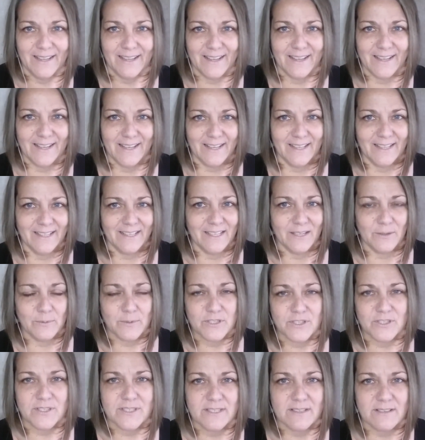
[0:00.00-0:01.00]
and it
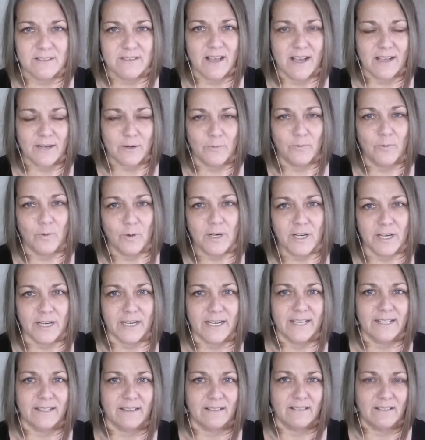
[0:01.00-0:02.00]
was just a lot of
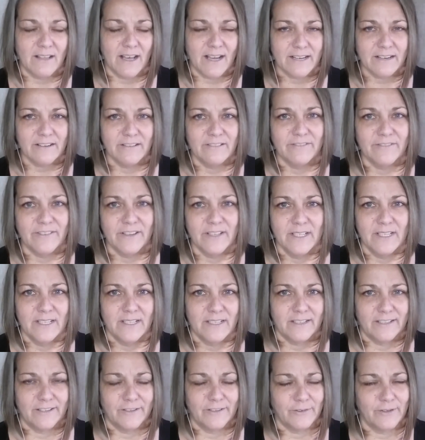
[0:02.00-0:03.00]
work and a lot of,
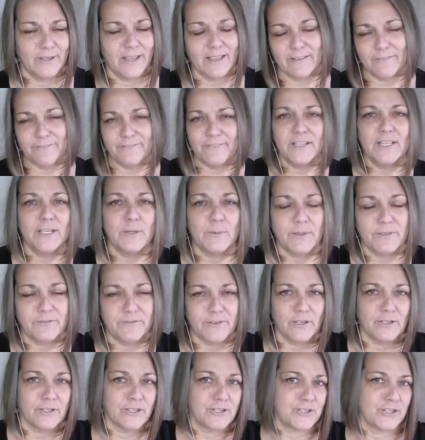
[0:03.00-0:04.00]
you got to fill it with
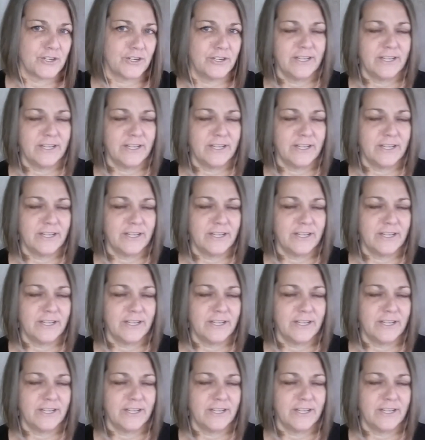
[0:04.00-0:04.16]
furniture.